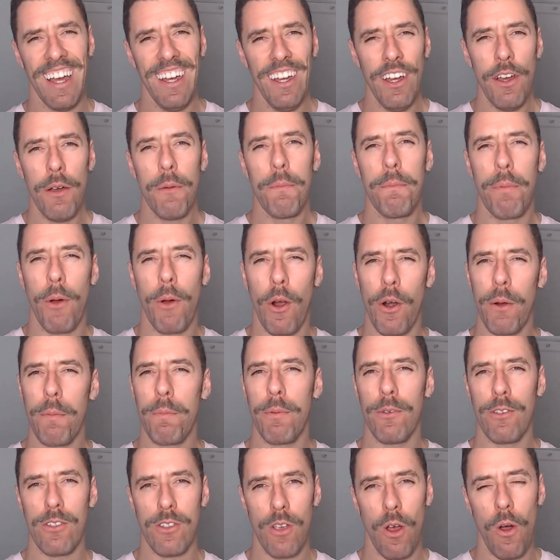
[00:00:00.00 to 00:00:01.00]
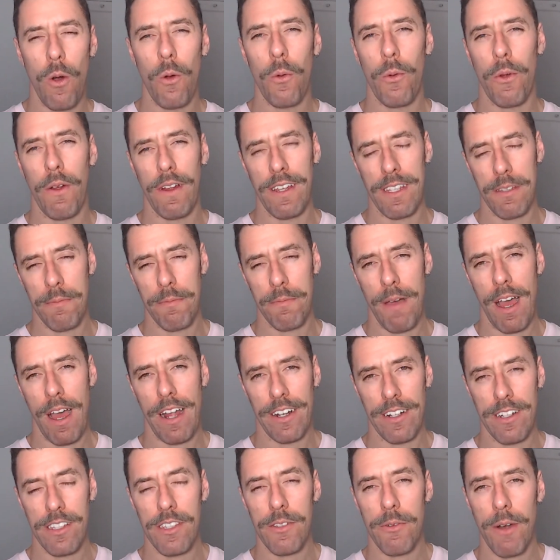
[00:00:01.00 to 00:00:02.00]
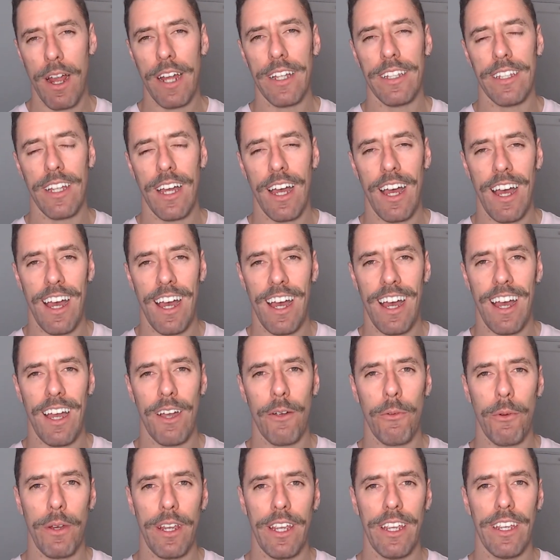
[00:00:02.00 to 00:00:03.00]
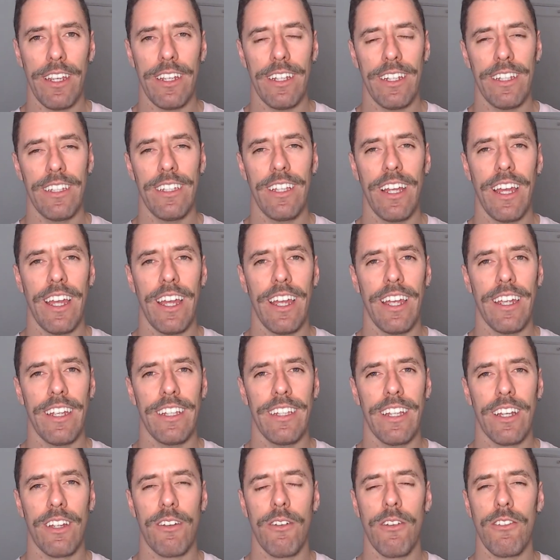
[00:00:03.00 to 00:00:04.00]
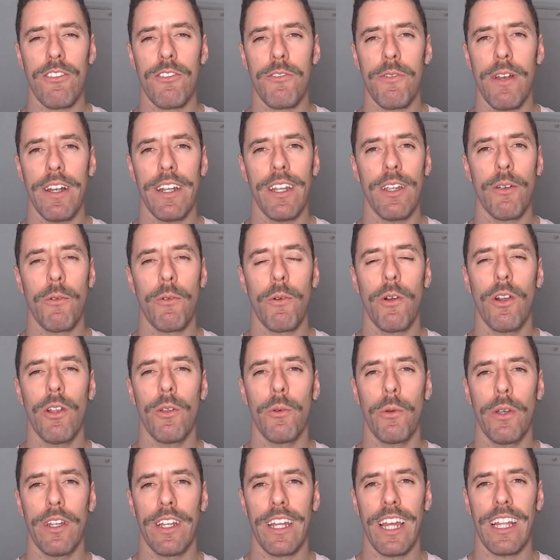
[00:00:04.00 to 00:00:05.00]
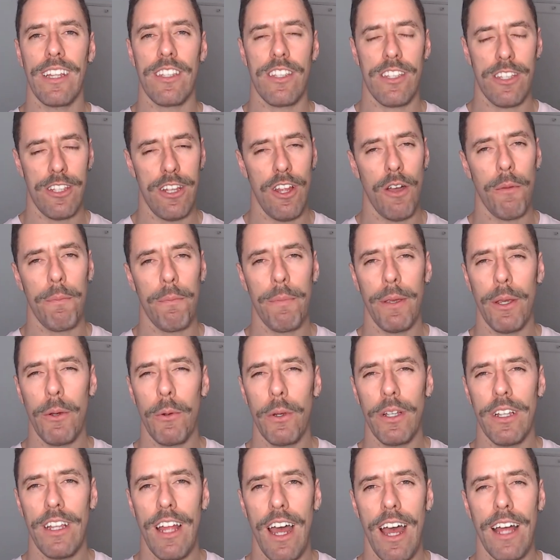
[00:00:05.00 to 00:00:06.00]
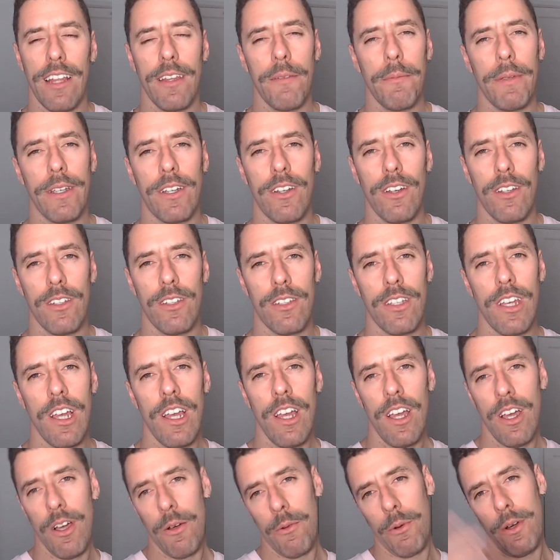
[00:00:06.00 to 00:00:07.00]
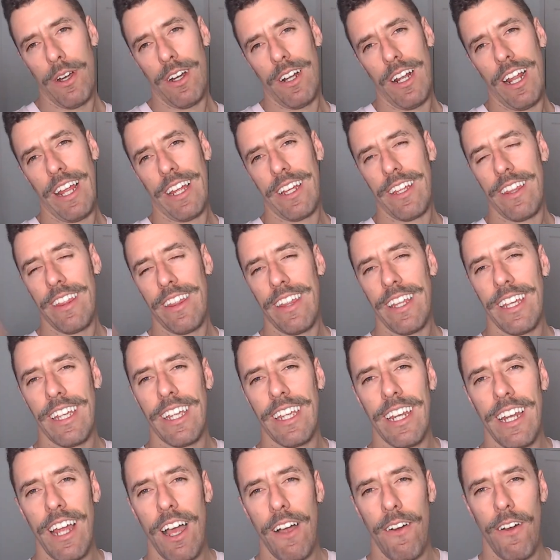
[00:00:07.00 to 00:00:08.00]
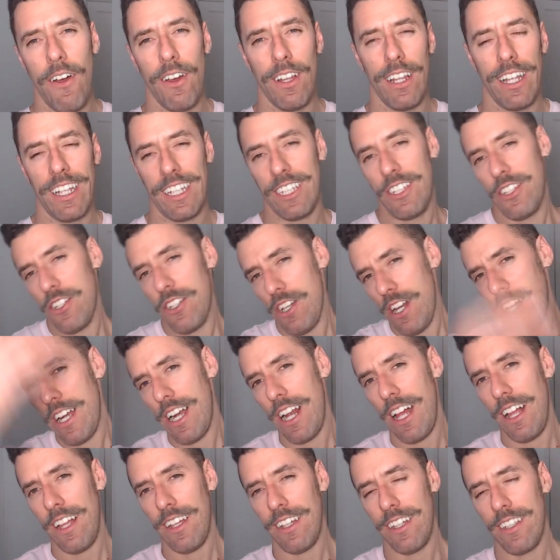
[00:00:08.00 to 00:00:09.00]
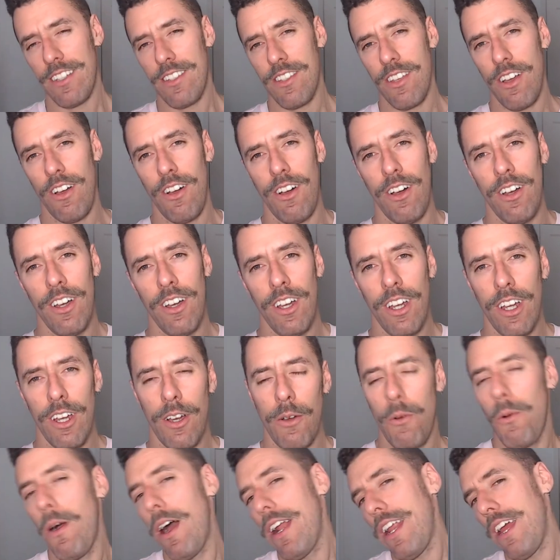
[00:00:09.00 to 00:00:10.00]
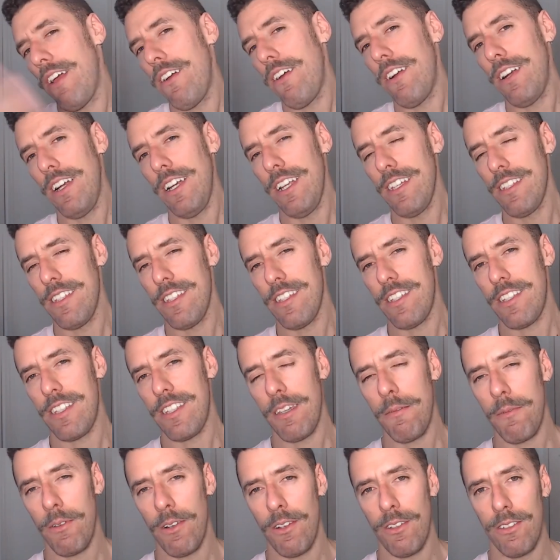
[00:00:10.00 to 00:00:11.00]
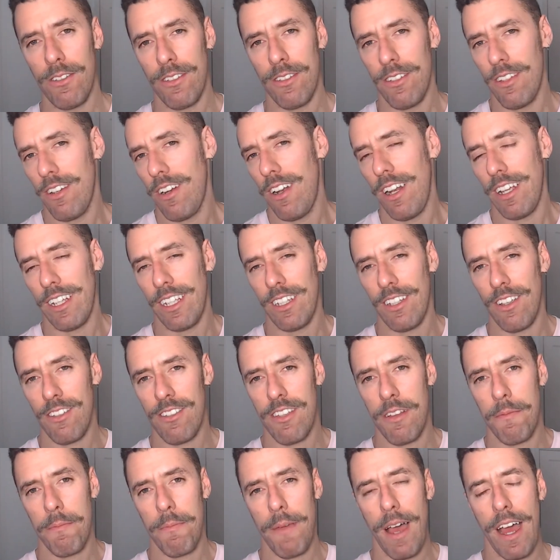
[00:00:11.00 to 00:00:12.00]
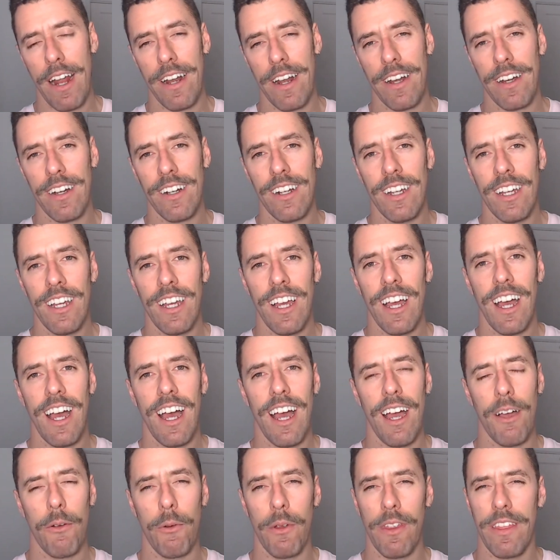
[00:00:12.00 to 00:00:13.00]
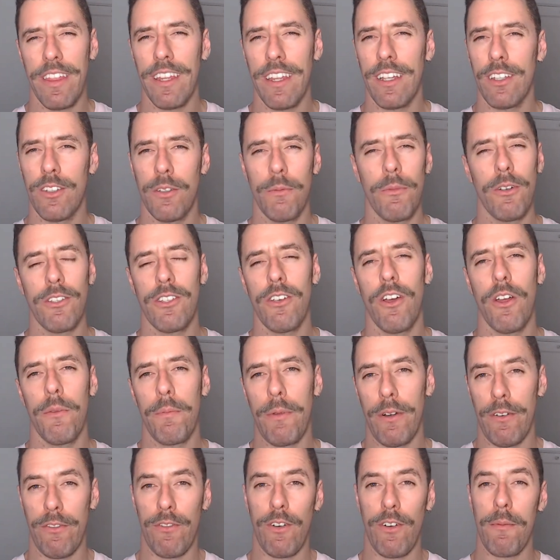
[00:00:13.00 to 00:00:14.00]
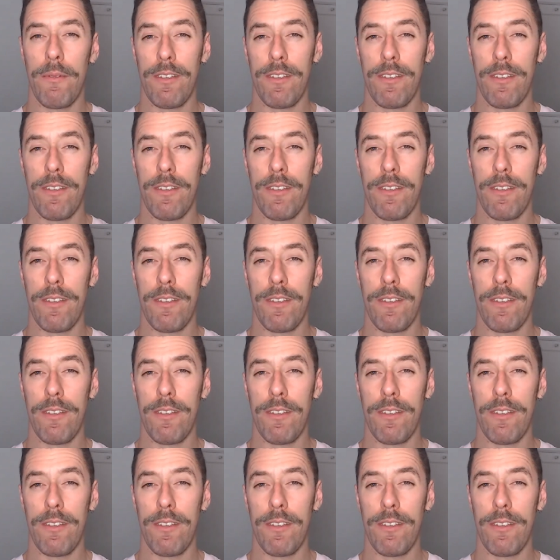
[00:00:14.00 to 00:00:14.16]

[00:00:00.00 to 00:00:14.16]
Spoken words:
Purpose always matters, right? We in the cross-training world, we get sloppy with that because we're like thinking about like general, and so whatever is the stimulus, like it doesn't matter. We think too much about performance, too